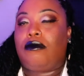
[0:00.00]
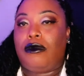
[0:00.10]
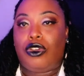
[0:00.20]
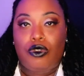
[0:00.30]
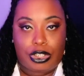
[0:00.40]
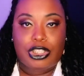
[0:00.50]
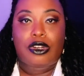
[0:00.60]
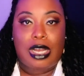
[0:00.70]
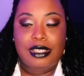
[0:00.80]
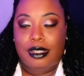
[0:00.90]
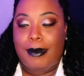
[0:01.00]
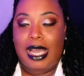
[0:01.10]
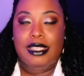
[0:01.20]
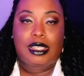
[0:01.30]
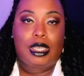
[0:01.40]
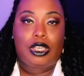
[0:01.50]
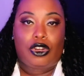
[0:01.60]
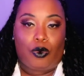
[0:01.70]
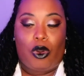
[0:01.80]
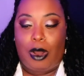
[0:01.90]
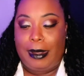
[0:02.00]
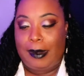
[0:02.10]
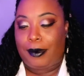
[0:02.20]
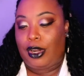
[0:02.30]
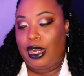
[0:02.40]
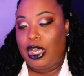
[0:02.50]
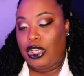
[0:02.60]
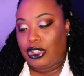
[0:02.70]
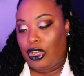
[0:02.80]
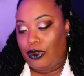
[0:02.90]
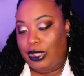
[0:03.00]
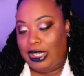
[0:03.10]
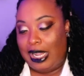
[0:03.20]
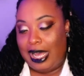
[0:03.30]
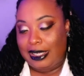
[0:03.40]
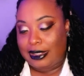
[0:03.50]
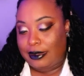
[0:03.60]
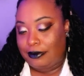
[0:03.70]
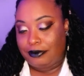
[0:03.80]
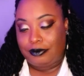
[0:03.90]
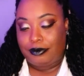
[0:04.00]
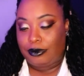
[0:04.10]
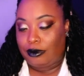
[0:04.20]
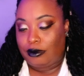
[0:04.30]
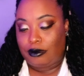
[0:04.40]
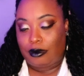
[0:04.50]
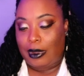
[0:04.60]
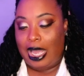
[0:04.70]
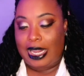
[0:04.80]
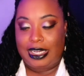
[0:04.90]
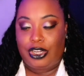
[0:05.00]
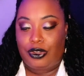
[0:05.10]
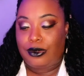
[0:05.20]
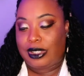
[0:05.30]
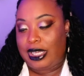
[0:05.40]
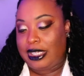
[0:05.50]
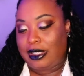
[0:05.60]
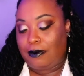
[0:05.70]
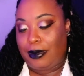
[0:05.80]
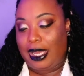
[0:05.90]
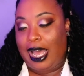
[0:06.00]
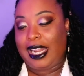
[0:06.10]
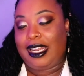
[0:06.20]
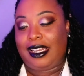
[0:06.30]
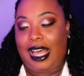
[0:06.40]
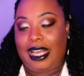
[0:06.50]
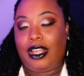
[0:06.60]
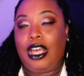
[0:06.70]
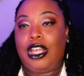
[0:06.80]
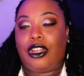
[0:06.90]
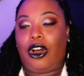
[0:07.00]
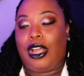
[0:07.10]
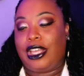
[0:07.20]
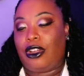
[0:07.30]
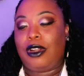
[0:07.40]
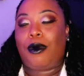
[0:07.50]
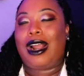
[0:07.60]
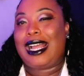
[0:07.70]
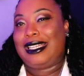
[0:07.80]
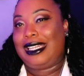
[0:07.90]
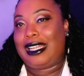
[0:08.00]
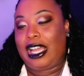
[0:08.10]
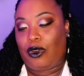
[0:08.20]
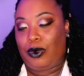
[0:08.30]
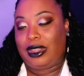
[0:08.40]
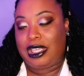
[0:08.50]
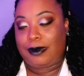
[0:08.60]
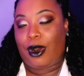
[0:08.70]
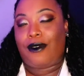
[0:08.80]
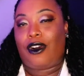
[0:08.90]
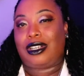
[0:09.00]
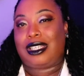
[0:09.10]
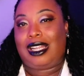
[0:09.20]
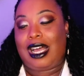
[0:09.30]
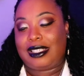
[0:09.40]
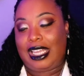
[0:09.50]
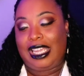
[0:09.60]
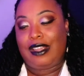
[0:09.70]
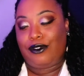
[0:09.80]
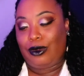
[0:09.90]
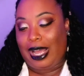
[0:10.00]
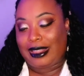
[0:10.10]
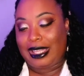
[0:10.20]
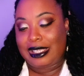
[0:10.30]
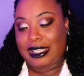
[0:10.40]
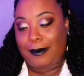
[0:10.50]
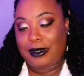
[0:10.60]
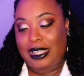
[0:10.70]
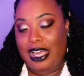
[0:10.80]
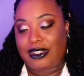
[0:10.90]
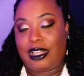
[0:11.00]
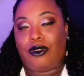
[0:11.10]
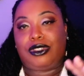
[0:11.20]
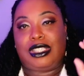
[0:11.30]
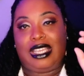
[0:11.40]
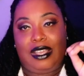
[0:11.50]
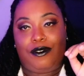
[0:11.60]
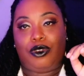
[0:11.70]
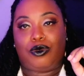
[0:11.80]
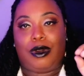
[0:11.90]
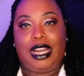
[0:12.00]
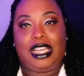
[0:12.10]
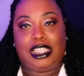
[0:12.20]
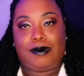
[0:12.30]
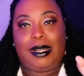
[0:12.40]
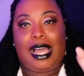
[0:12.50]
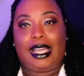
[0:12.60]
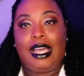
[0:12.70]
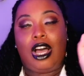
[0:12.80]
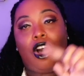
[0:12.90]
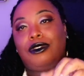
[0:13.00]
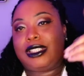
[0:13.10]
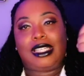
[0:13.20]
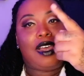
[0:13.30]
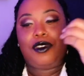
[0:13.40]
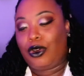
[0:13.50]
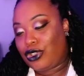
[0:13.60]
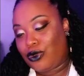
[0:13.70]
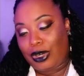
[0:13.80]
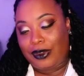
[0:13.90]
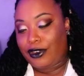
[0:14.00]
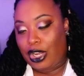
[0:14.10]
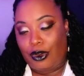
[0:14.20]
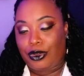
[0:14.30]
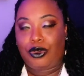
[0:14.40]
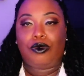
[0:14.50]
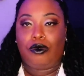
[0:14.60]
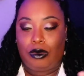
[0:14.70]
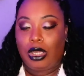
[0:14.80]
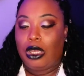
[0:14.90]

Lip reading: you are still customizing your wallpaper. So the clocks, I did use this, but I didn't like the only part I didn't like with this part as far as the clocks, they give you like these type of styles. They don't just give you to where it could just be like, oh, just 11:02, or no, you